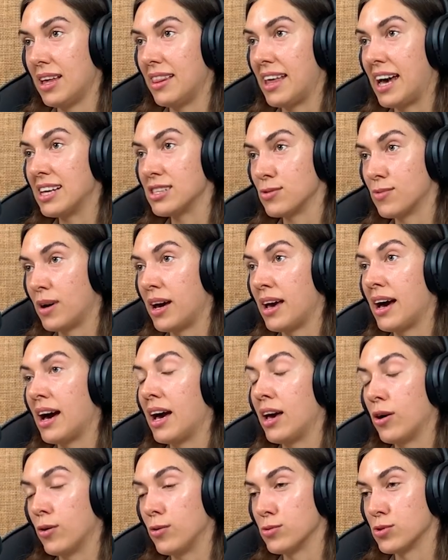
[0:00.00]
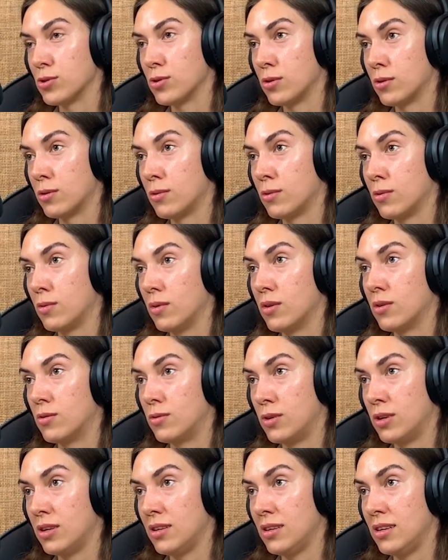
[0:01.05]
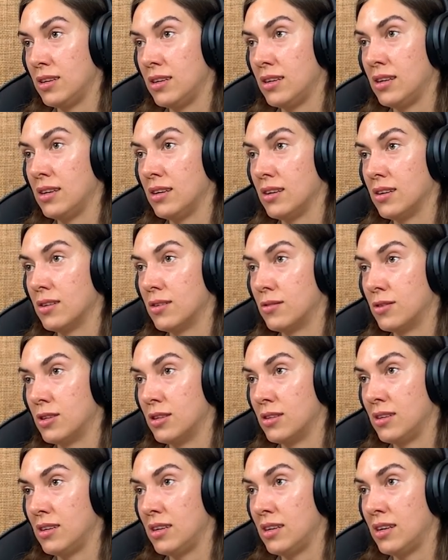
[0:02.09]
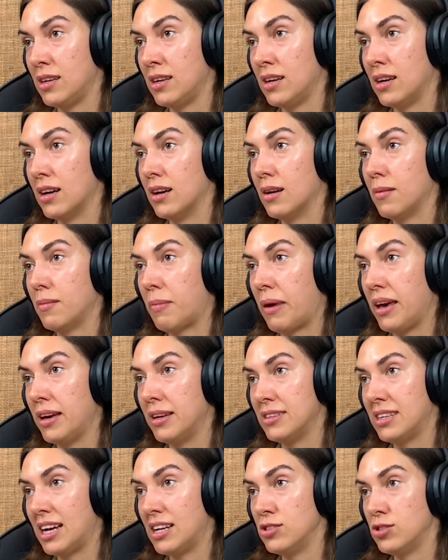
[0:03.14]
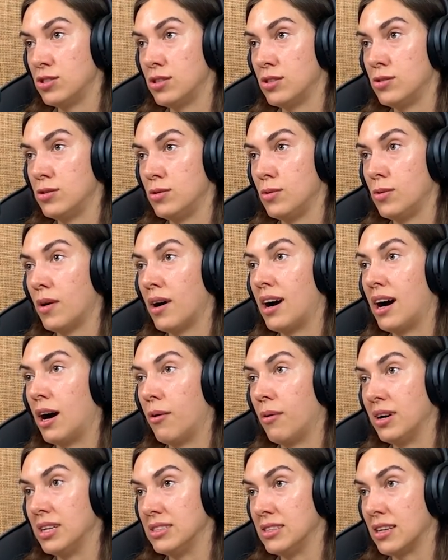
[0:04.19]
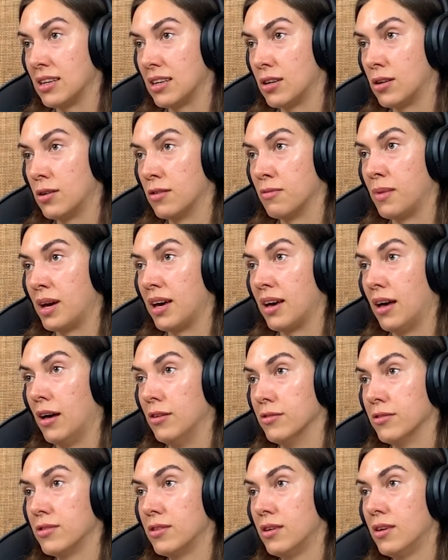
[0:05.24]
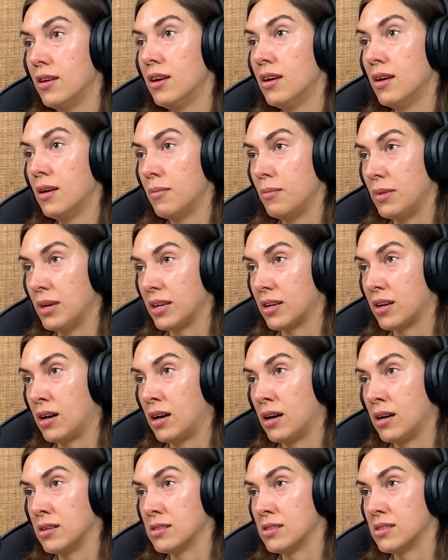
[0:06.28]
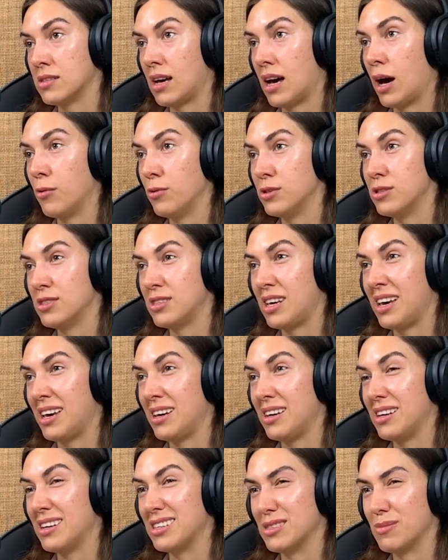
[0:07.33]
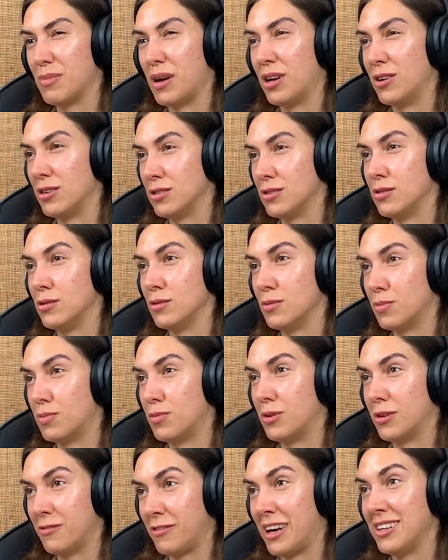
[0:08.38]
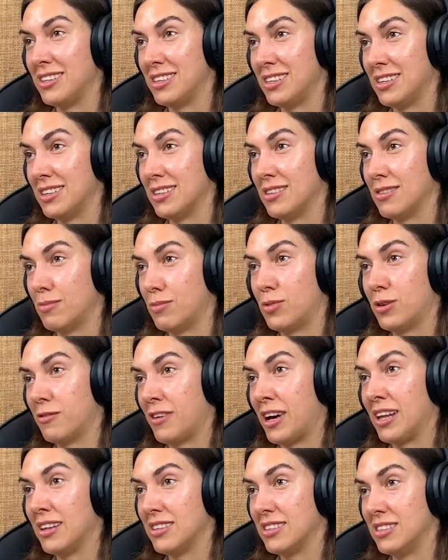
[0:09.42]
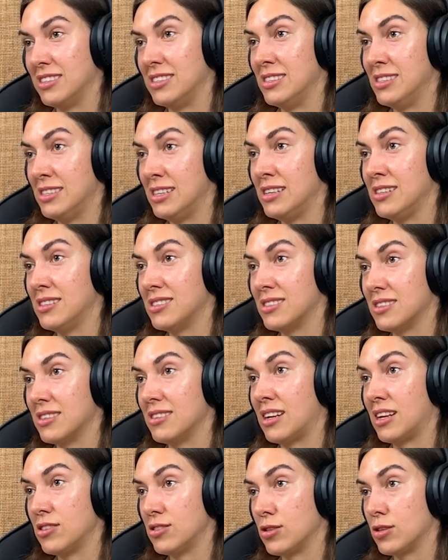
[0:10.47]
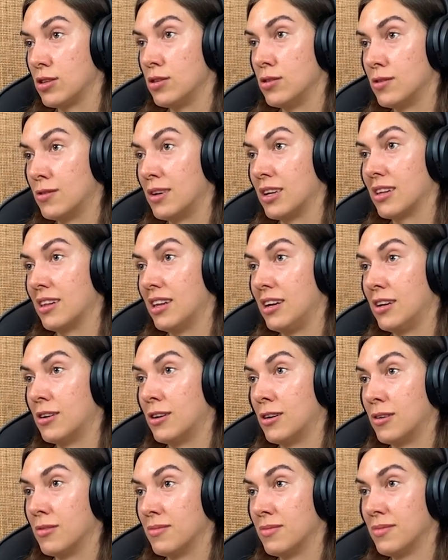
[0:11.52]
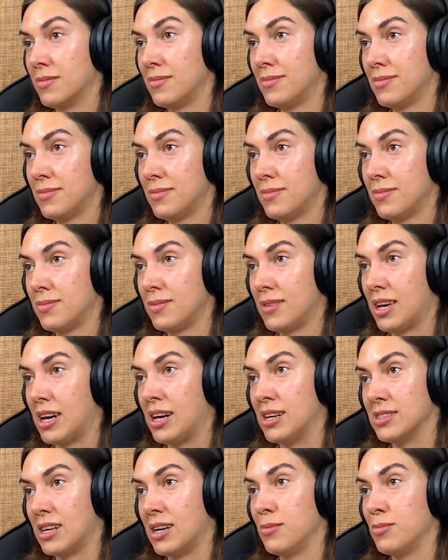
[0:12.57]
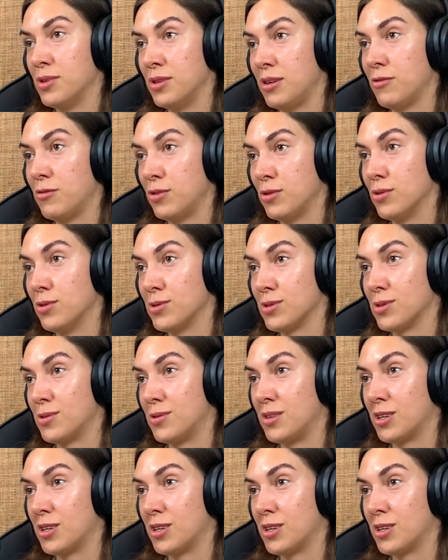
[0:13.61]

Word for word: that's why I also really, really mm. pay attention to how I take care of my health because I would say it's better to prevent it, prevent a disease than to cure it later, as I believe you also